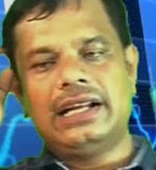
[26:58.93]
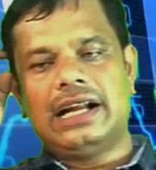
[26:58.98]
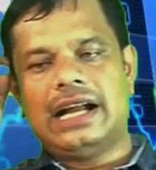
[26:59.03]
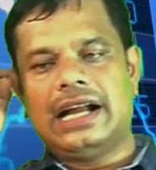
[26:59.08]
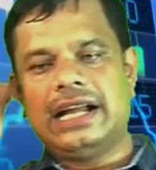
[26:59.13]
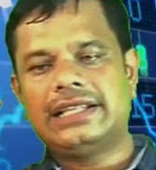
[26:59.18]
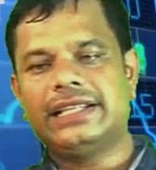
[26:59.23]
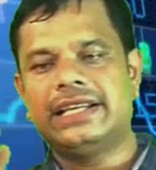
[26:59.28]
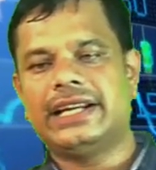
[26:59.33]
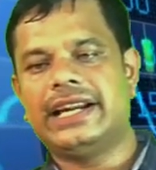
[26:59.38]

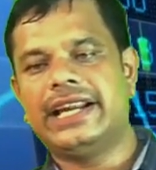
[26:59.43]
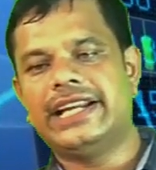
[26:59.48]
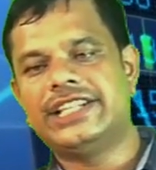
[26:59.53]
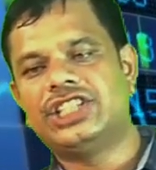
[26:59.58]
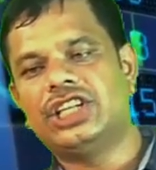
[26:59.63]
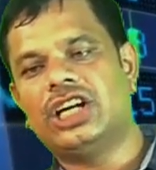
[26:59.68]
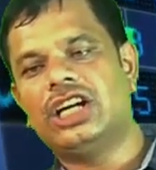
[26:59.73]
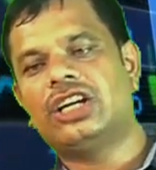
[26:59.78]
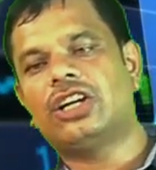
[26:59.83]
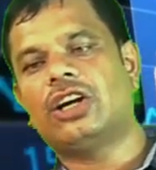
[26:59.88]
As a
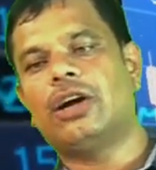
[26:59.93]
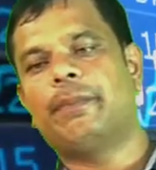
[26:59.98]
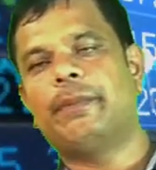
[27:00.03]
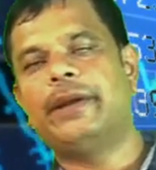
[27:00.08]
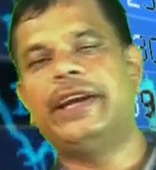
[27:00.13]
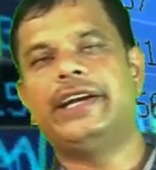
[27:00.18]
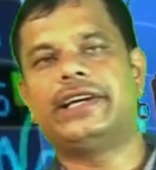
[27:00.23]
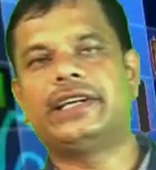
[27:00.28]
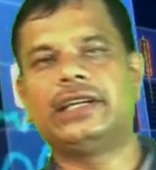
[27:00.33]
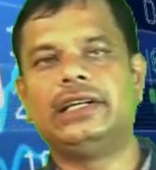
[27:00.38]
result of
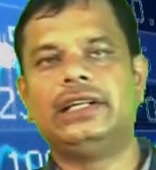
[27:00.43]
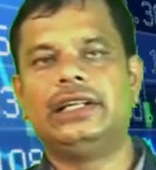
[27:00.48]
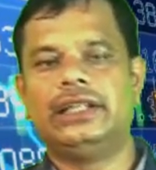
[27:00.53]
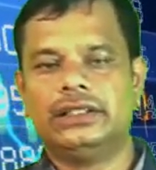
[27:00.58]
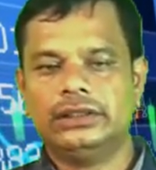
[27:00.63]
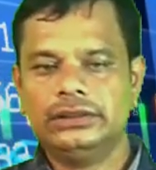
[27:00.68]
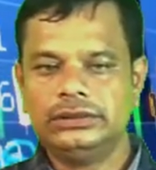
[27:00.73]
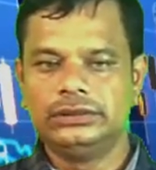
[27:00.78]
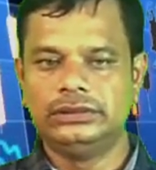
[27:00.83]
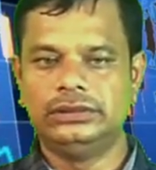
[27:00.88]
it,
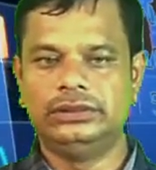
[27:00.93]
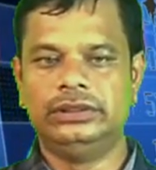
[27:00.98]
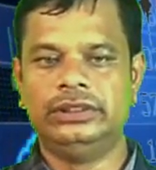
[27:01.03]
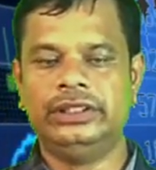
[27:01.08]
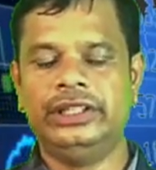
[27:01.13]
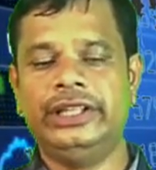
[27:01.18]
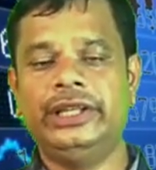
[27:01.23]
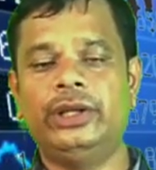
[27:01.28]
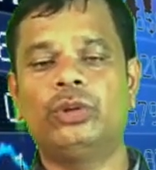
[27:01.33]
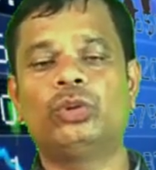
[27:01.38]

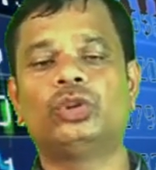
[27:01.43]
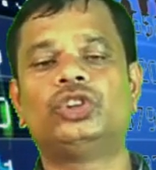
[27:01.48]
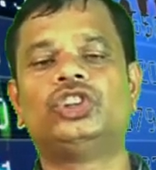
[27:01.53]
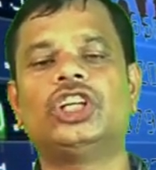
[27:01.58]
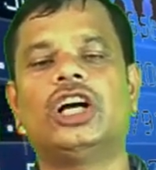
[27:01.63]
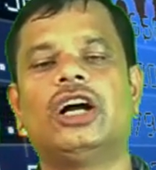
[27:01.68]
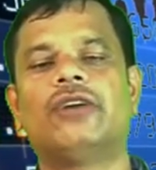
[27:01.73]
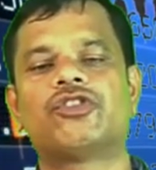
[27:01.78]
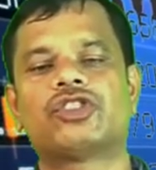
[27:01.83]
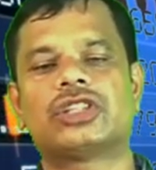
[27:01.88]
new
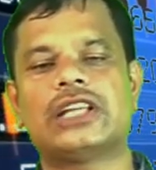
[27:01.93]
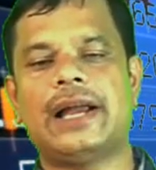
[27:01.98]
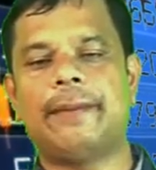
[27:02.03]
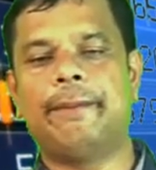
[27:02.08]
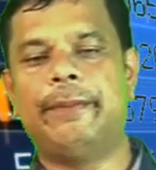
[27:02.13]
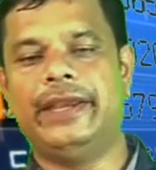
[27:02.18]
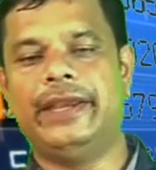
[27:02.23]
jobs have